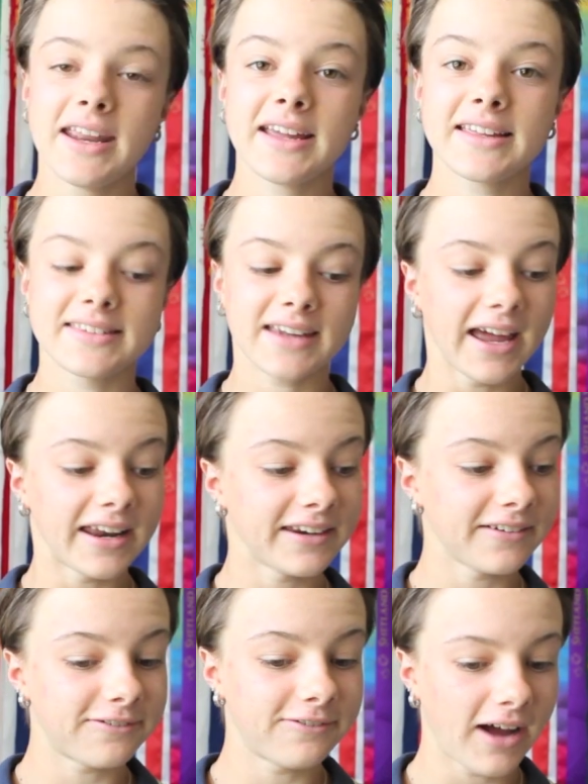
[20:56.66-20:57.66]
Next
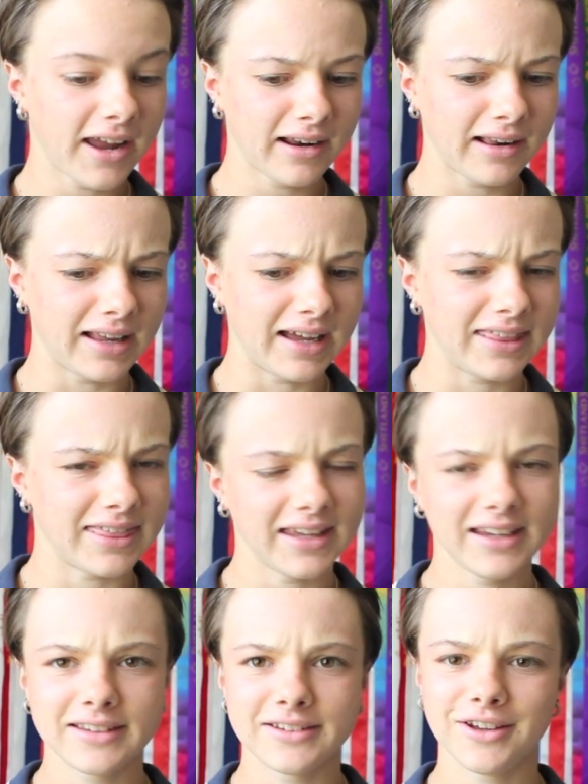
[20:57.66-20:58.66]
and final, I
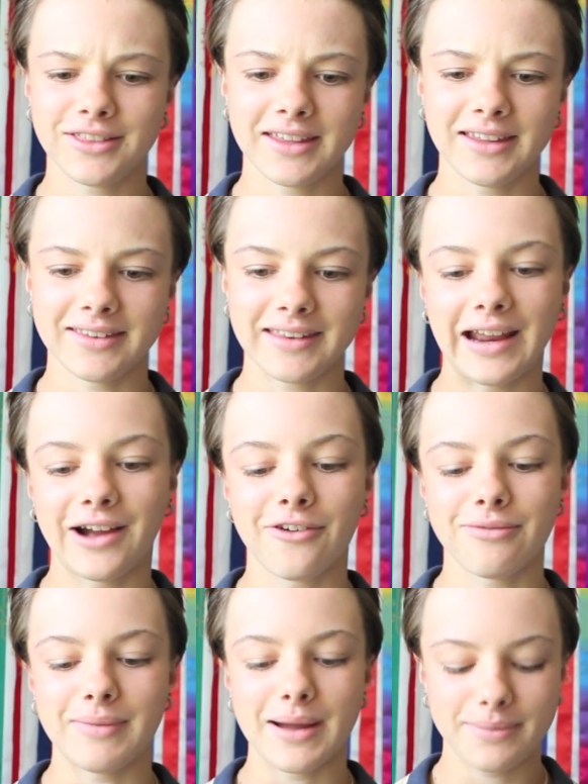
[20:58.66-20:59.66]
think, two things that I
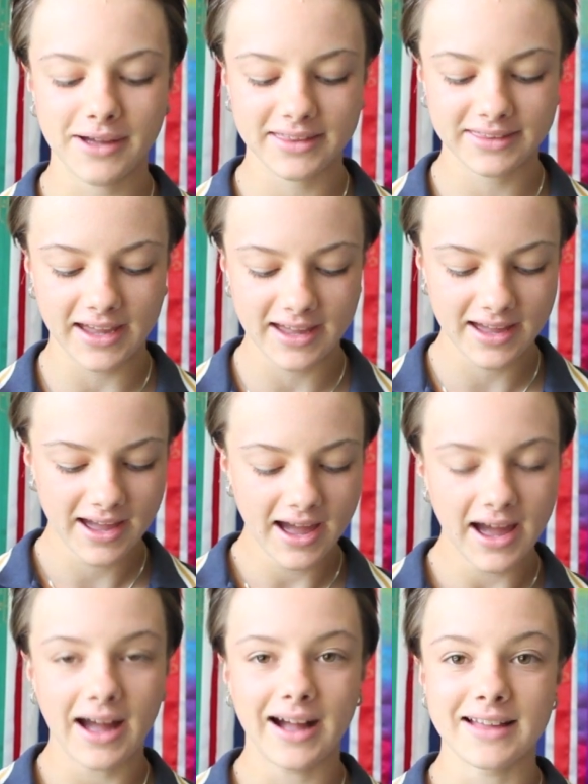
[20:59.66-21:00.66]
got for my birthday
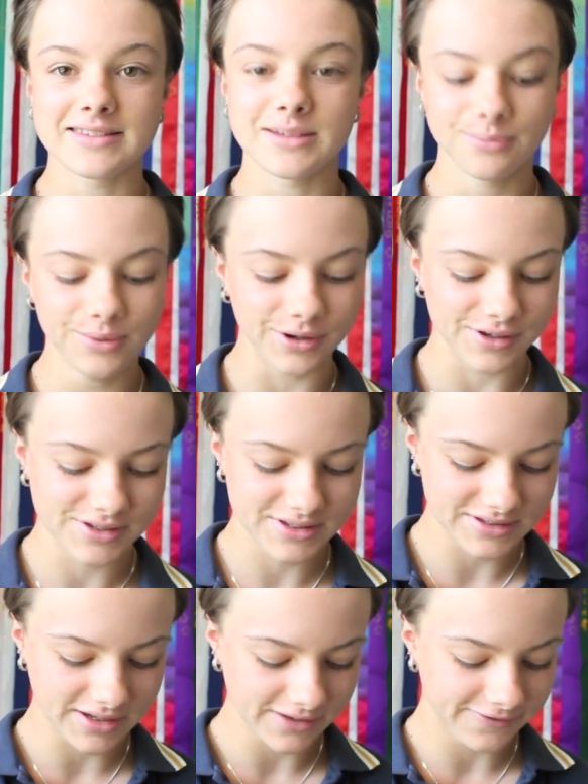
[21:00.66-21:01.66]
are some books.
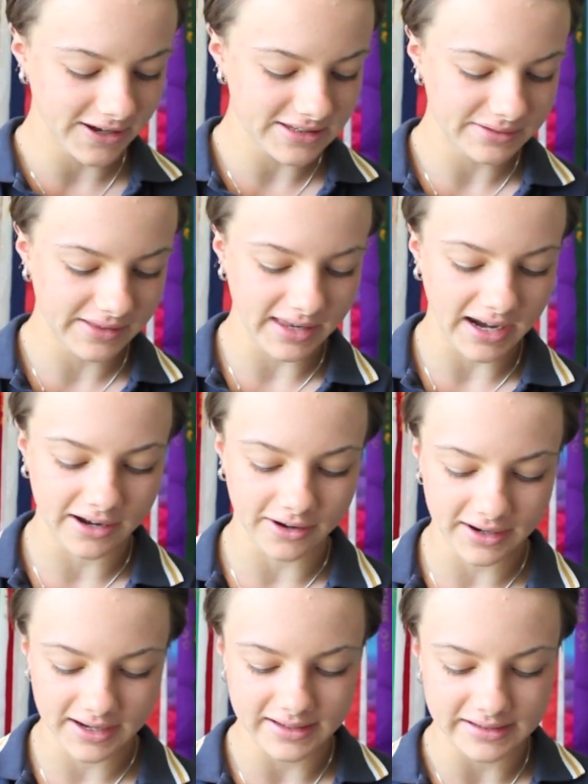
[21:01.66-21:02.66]
So the first one that I
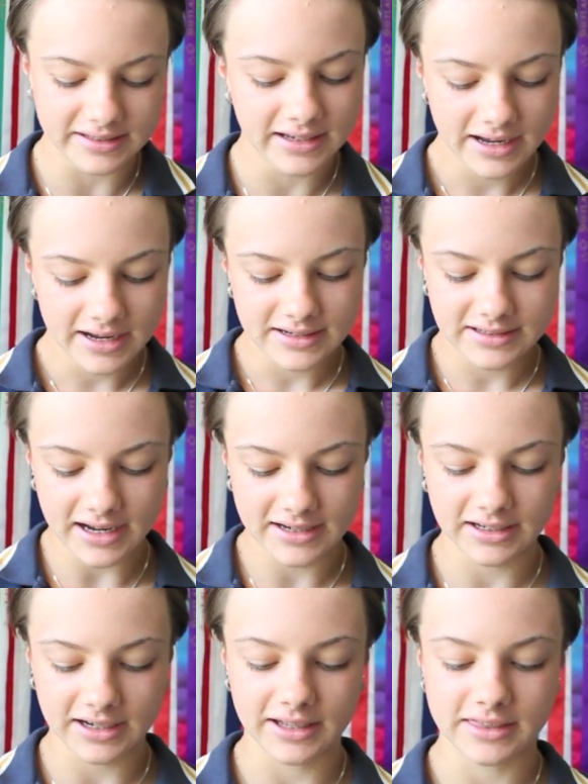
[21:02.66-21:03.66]
got is Down
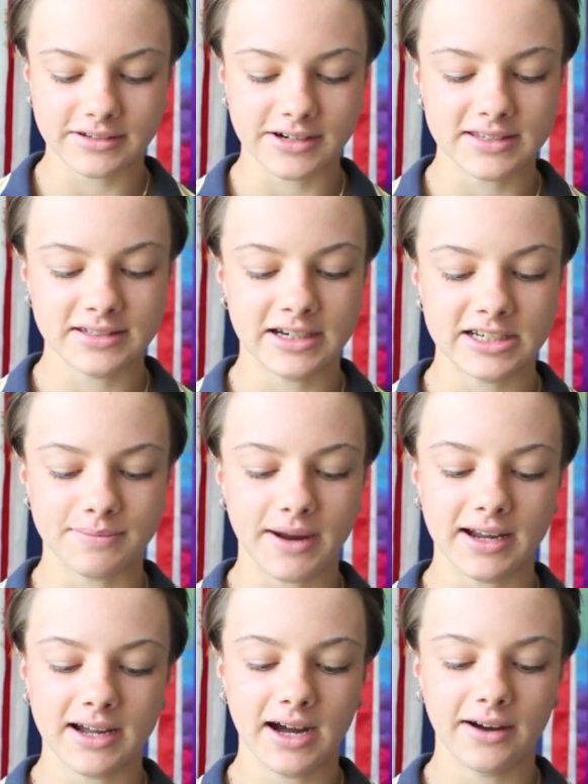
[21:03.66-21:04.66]
to Earth Dressage
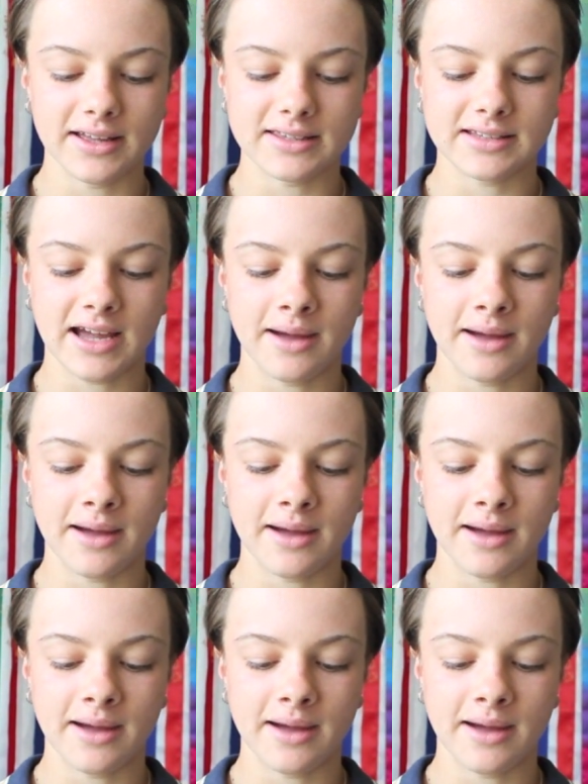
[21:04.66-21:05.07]
by Carl Hester